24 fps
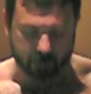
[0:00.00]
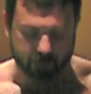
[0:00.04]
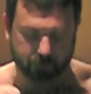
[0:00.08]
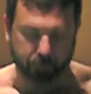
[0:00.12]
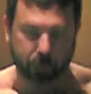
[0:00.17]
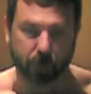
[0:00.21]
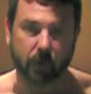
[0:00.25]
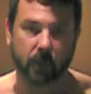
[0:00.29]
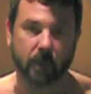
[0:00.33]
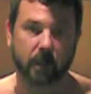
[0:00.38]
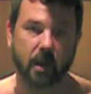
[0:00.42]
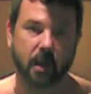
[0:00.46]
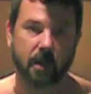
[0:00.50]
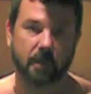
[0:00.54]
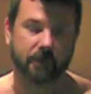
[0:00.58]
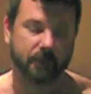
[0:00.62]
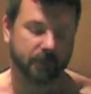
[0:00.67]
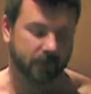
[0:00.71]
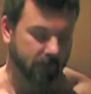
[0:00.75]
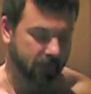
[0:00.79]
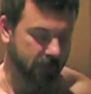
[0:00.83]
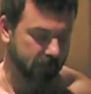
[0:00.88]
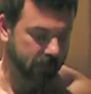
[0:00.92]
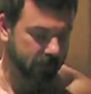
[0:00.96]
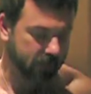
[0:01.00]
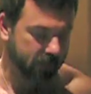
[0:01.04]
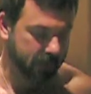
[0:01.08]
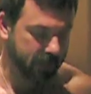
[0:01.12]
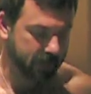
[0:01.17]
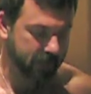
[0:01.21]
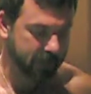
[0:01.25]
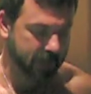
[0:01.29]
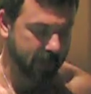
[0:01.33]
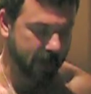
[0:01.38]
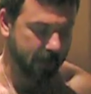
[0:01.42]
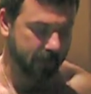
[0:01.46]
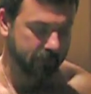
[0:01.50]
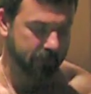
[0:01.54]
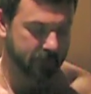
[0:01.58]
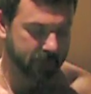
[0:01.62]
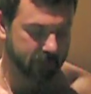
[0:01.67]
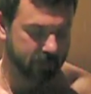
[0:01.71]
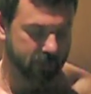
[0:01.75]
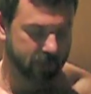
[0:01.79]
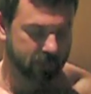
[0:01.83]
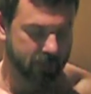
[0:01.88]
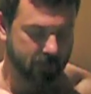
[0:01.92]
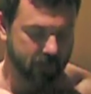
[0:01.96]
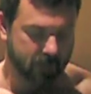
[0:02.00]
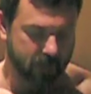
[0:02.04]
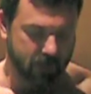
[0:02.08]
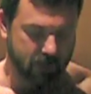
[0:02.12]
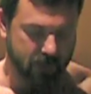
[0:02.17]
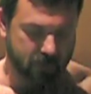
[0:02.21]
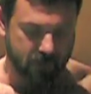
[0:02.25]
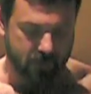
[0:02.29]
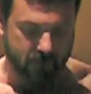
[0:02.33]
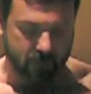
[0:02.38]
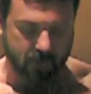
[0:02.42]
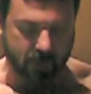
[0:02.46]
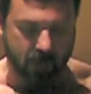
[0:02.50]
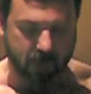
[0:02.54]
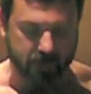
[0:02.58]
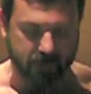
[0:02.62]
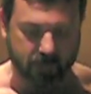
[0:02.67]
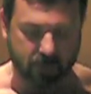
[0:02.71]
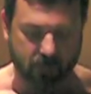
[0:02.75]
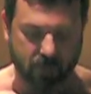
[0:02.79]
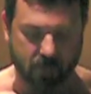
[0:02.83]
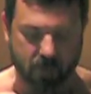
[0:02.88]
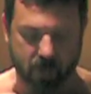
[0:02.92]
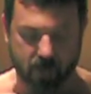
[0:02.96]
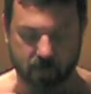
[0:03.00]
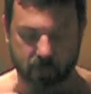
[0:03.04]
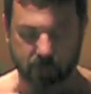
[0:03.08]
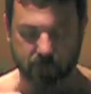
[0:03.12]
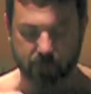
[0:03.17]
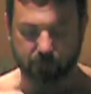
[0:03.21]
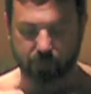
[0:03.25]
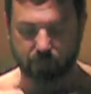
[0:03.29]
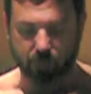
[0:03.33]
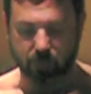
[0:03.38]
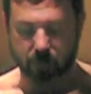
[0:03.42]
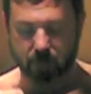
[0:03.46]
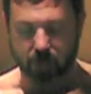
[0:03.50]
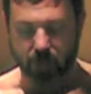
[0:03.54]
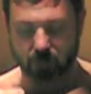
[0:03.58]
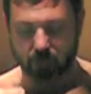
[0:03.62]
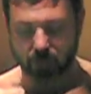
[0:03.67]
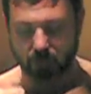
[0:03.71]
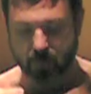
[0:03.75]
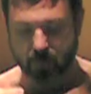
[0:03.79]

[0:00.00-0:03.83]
pull it off the stems. He also calls for